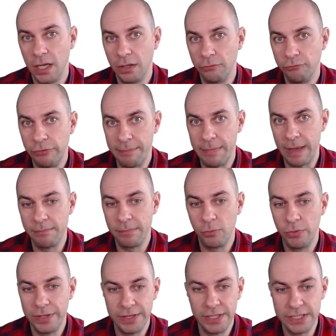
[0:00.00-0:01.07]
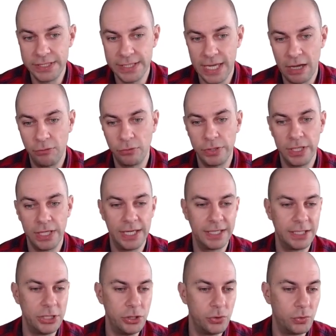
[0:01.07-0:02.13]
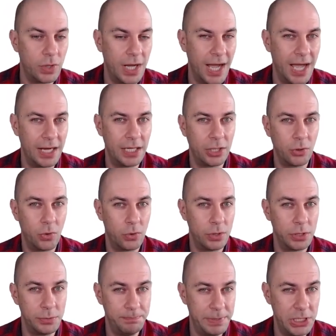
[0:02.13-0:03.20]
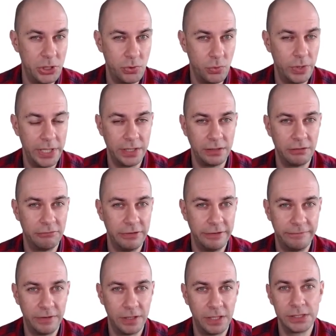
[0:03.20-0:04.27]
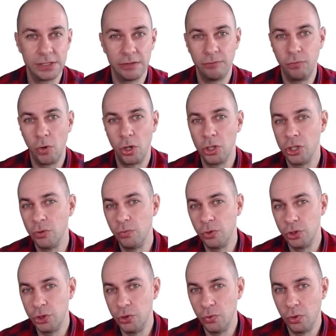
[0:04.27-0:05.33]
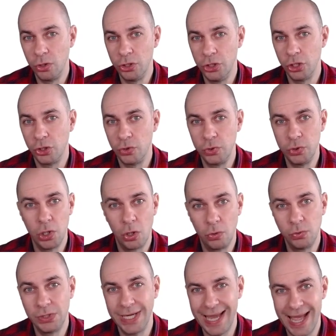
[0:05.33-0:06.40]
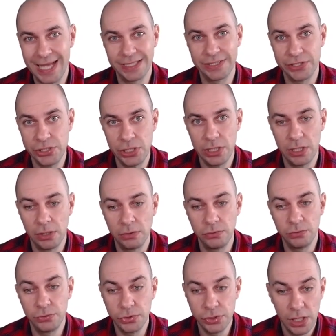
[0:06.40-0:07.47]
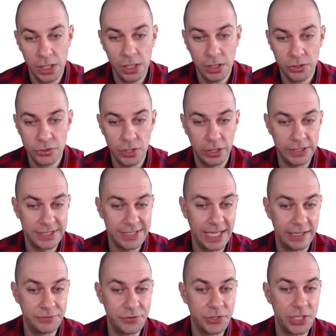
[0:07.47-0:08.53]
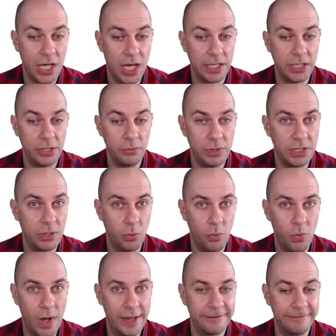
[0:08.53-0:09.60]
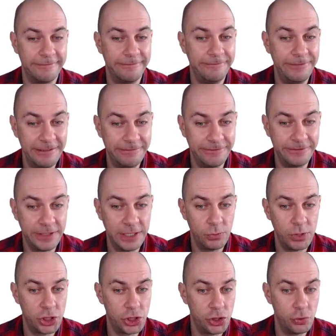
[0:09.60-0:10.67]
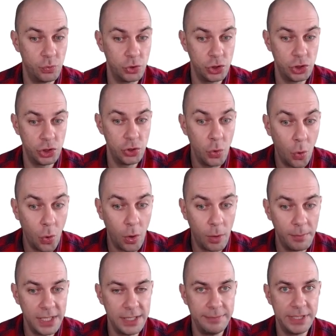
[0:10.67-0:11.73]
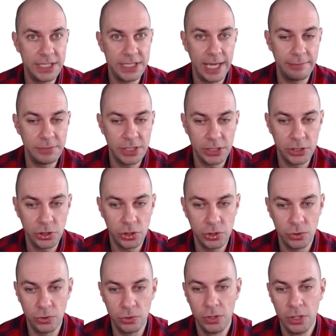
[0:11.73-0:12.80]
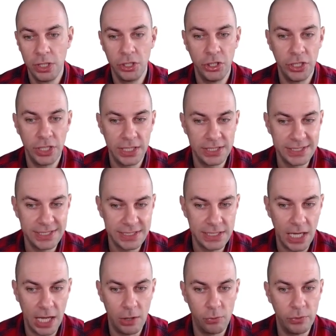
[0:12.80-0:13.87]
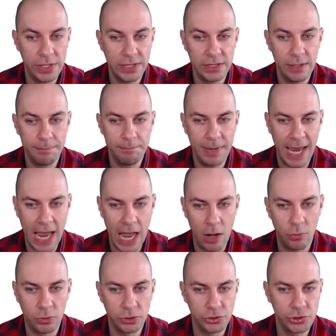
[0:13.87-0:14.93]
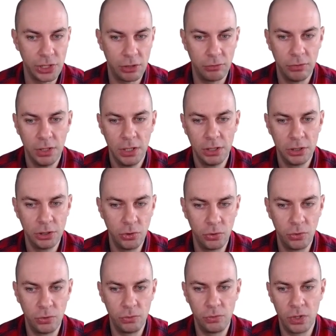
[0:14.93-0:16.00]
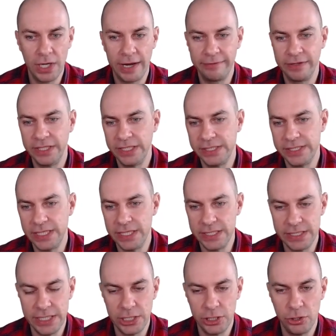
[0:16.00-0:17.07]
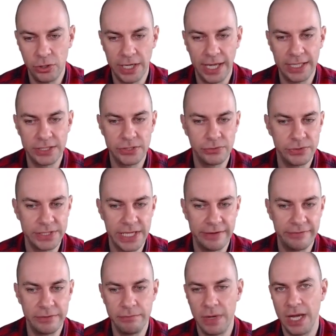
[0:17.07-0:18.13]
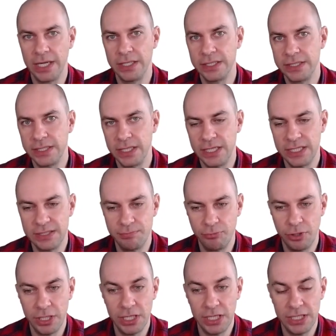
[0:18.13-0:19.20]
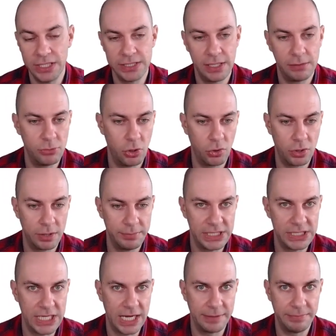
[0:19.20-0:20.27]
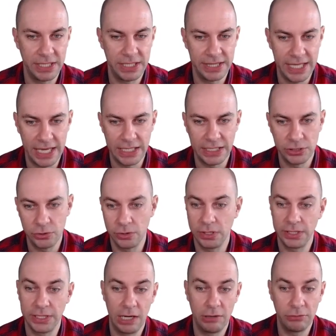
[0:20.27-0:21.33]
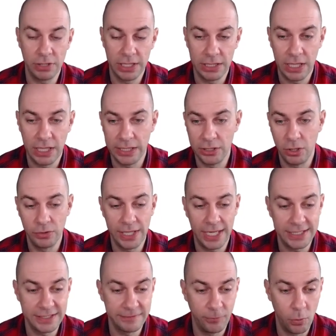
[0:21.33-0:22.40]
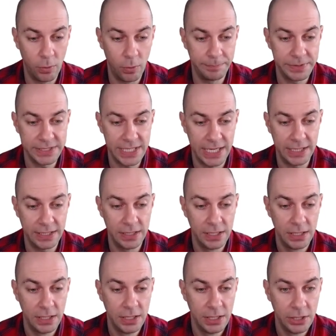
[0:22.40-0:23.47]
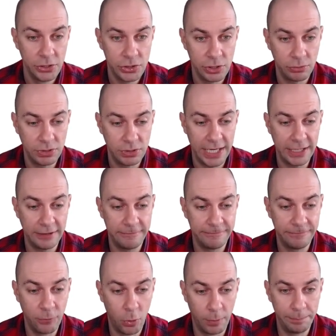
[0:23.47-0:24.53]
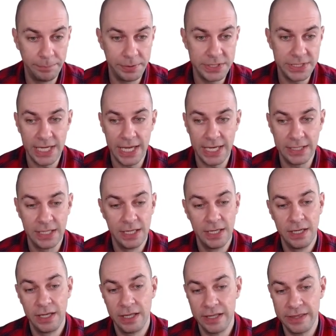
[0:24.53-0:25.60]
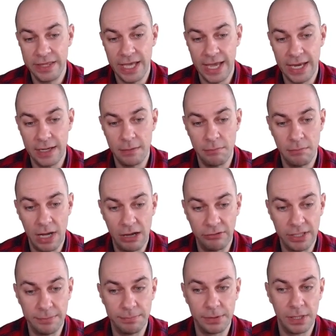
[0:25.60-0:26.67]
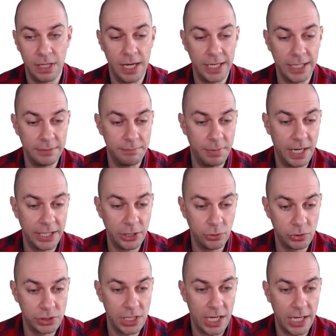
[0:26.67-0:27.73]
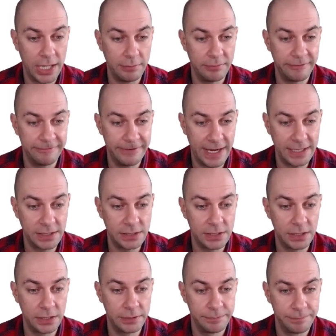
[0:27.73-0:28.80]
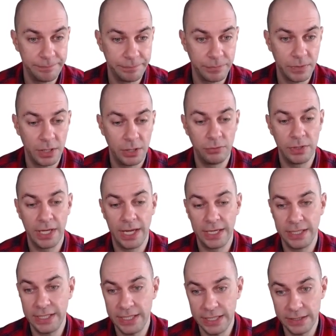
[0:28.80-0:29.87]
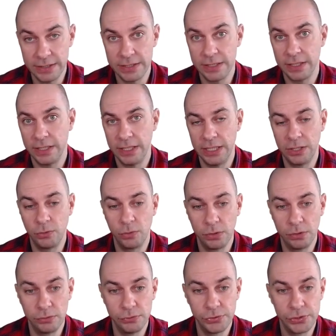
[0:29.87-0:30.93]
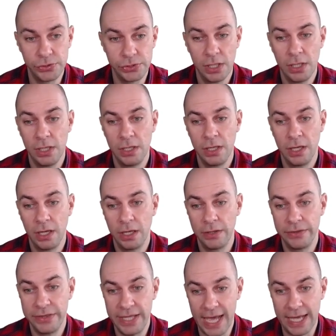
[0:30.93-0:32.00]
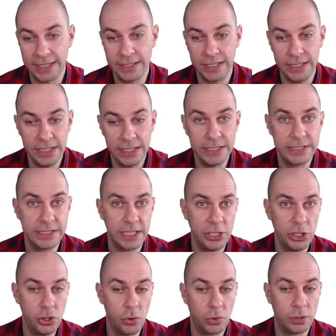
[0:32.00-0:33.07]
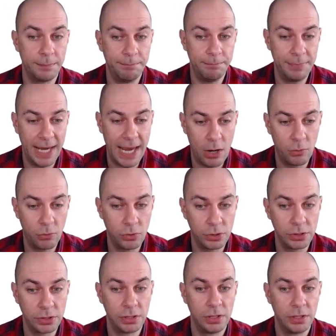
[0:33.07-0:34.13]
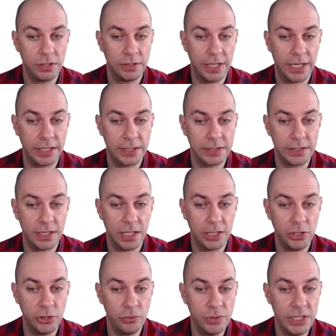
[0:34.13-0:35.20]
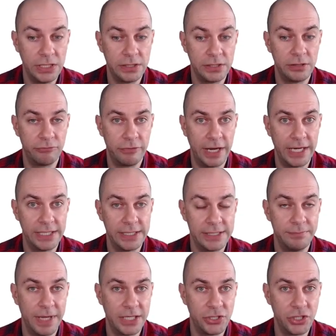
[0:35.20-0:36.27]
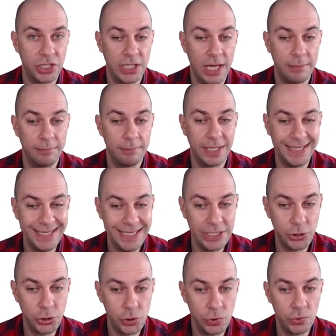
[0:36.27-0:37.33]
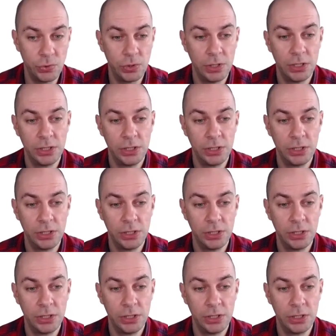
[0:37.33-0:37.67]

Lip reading: remember, with this calculator, you kind of gonna be doing the reverse of what you would do on your good old Casios. So instead of starting with the 150, which you would normally be tempted to do, you're gonna start with the power. So do whatever is easy in your head. So 7 minus 3 is pretty easy. I'm not gonna be typing that into the calculator. I know that's 4%. So take 4%, then multiplied by your time factor. Okay, hit equals, that is your power that you need to raise magic number e to.